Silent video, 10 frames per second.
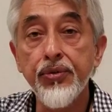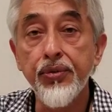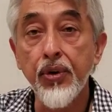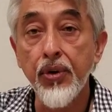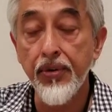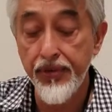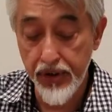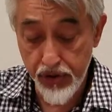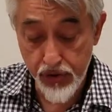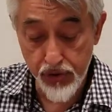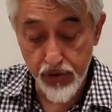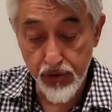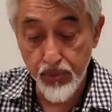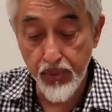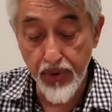for fixtures
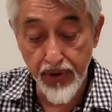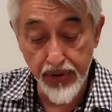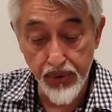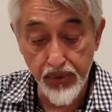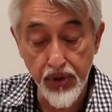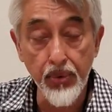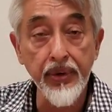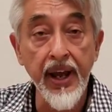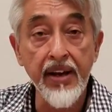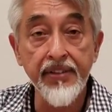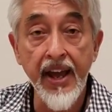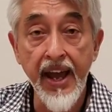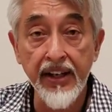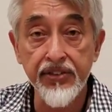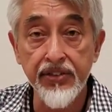where you don't have
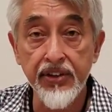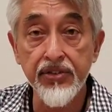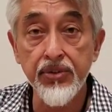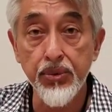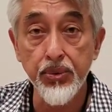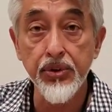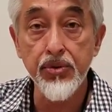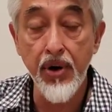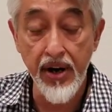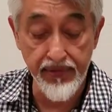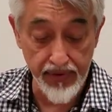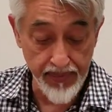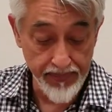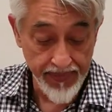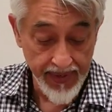access to the driver.
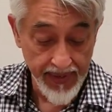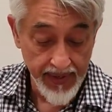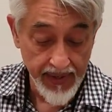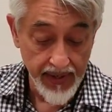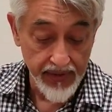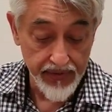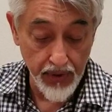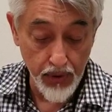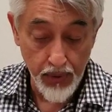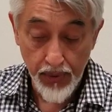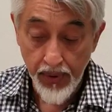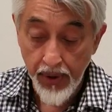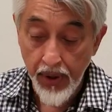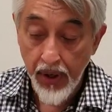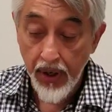So
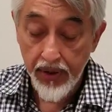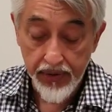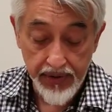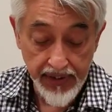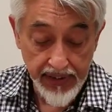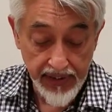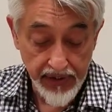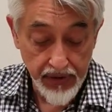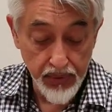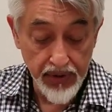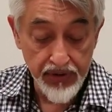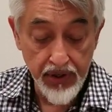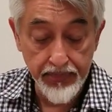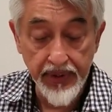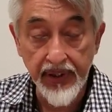the unit,
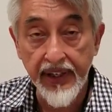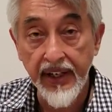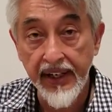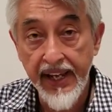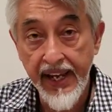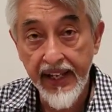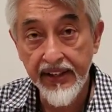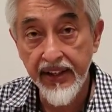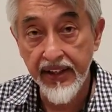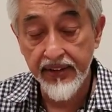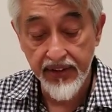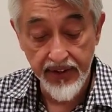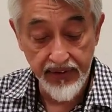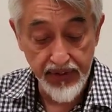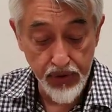something like a CAN kit,
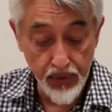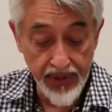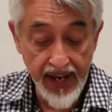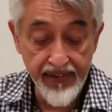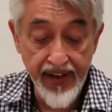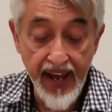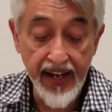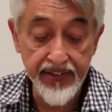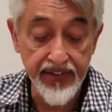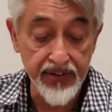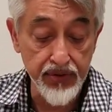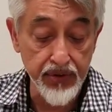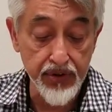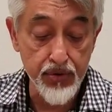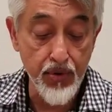where you don't have access to the
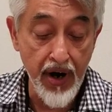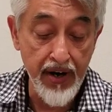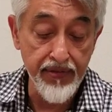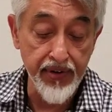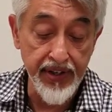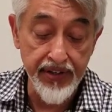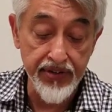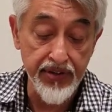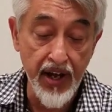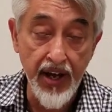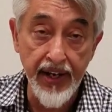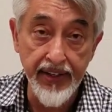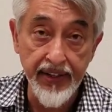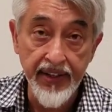driver inside,